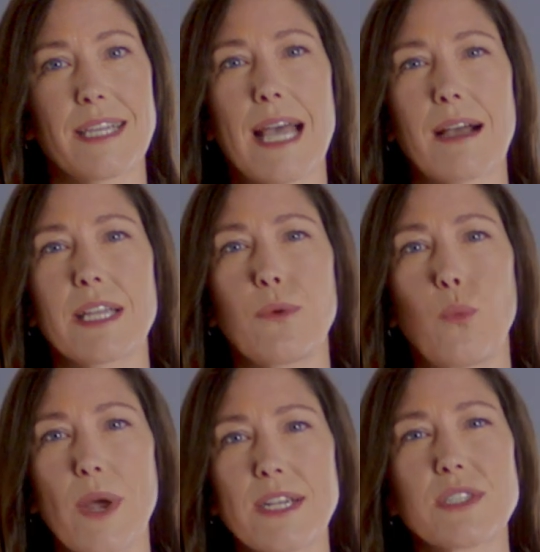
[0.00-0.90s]

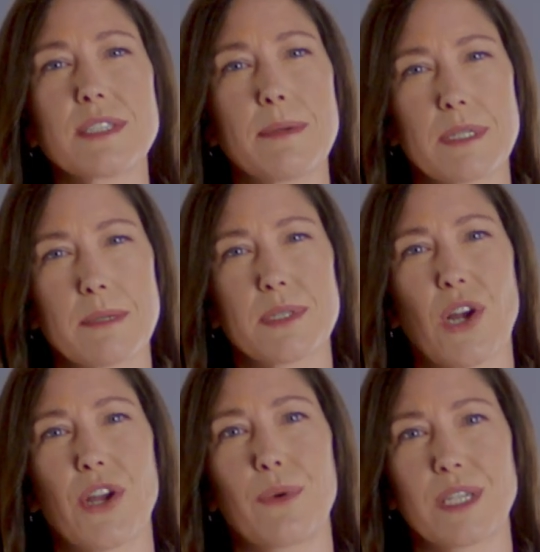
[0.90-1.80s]
Exactly which
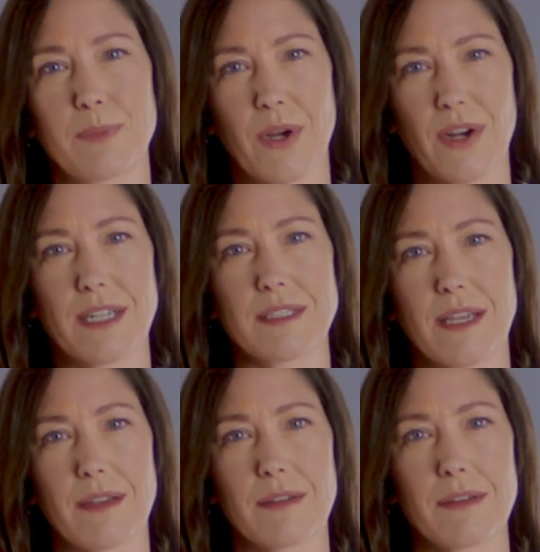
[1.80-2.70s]
symptoms are you
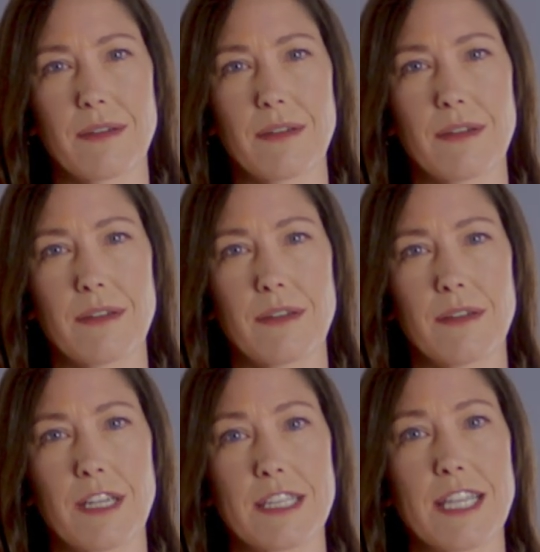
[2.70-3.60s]
experiencing?
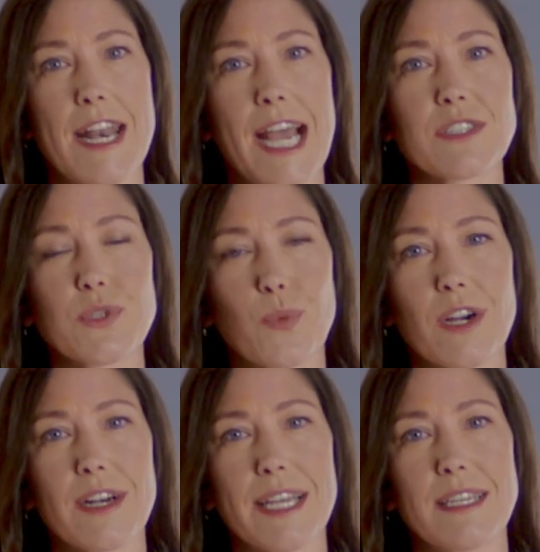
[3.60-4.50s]
The next
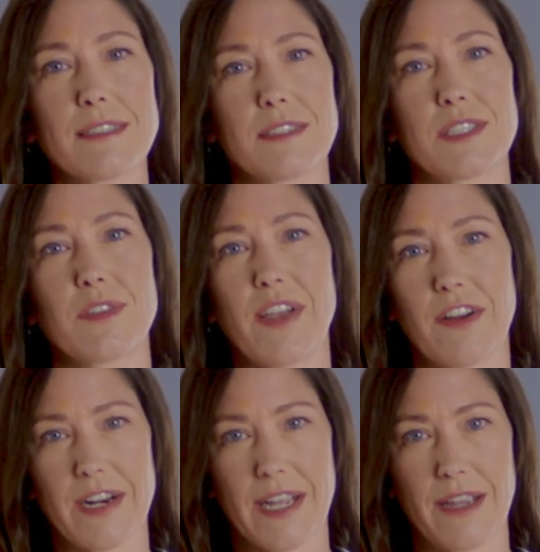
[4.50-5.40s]
word is
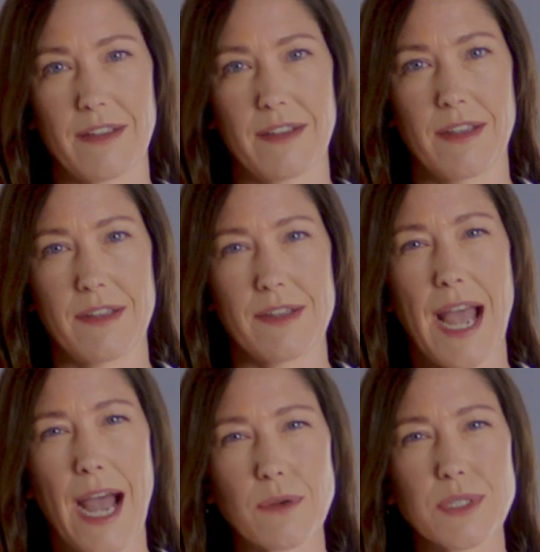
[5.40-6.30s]
severity.
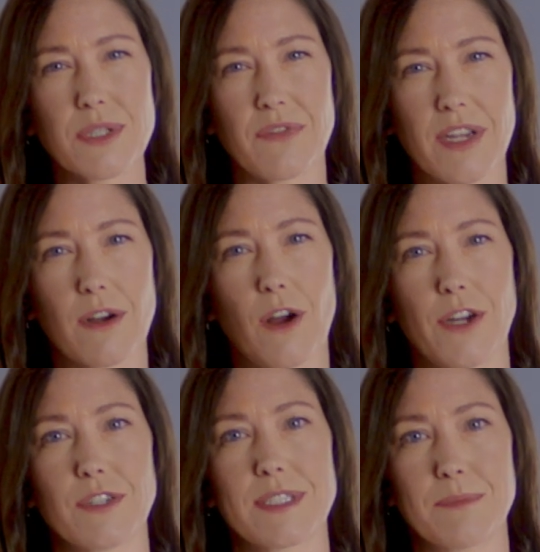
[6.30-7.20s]
How severe
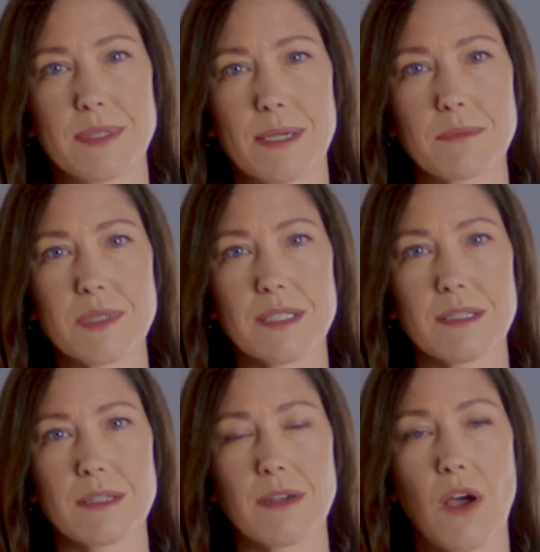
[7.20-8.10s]
are your
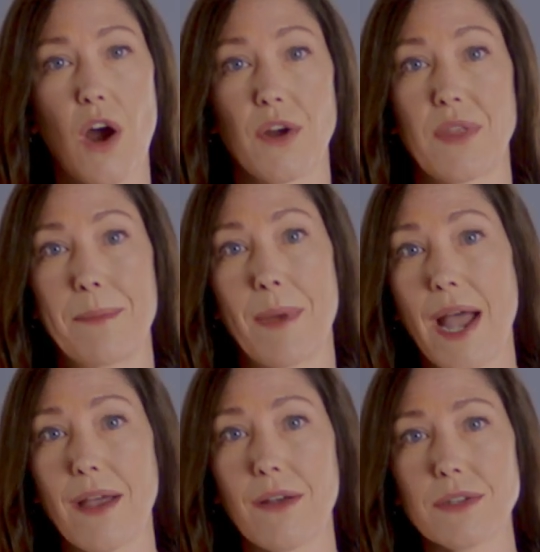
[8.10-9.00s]
symptoms? Are they
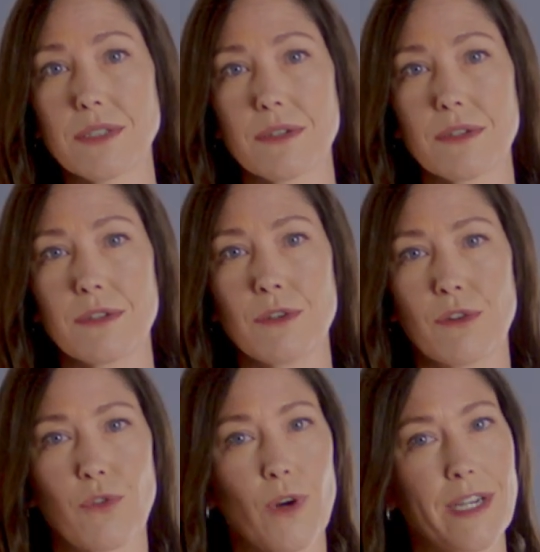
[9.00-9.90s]
mild?
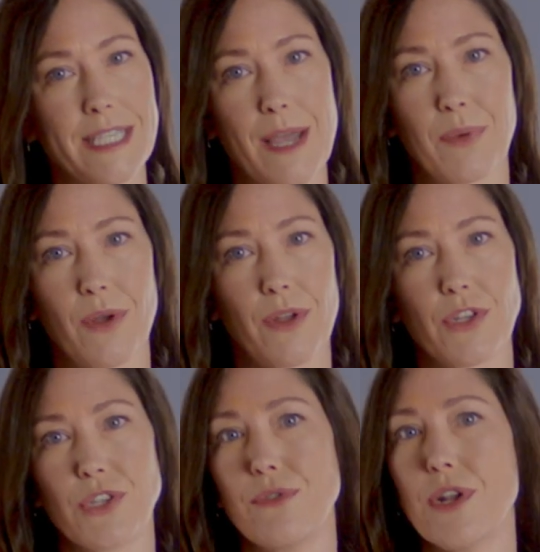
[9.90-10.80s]
For
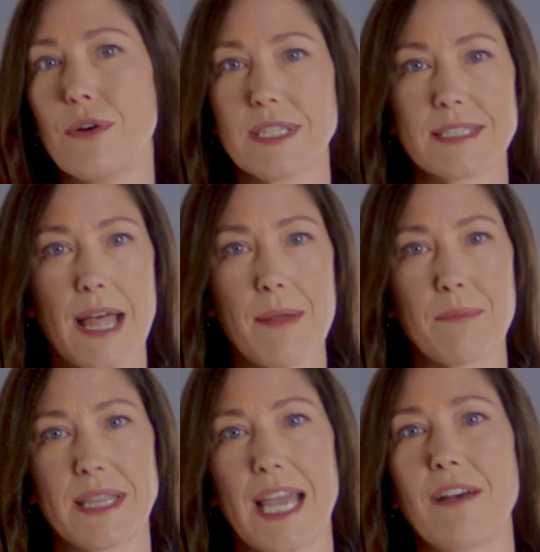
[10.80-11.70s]
example, you notice
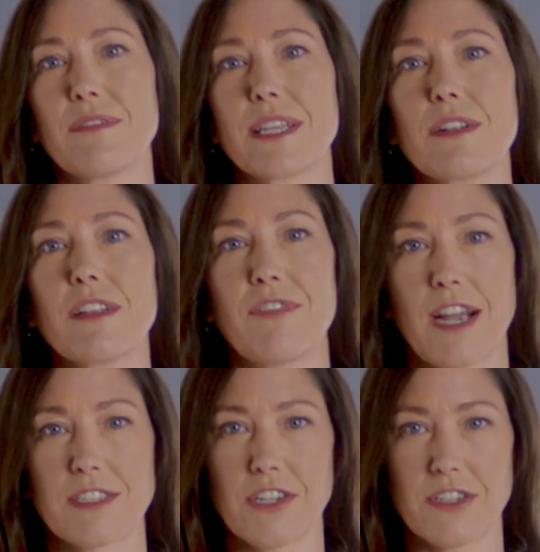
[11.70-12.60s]
them, but they have little
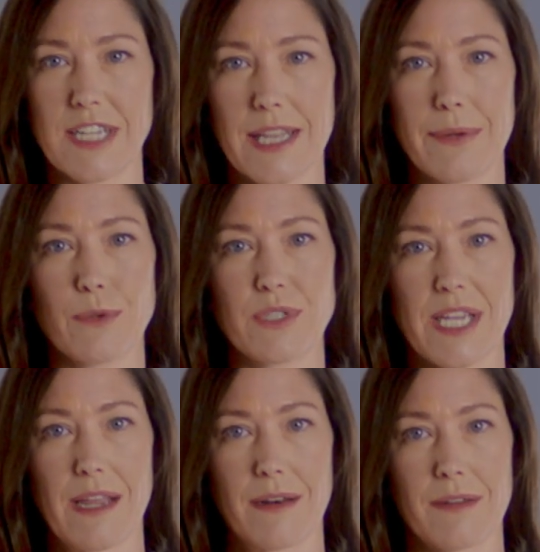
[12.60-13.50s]
effect on your daily
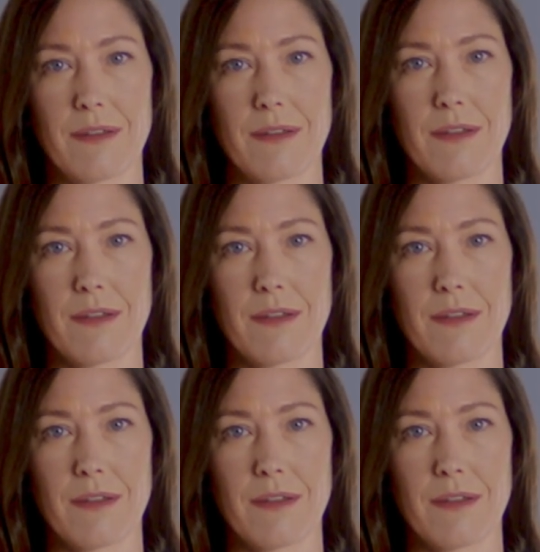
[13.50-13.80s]
routine.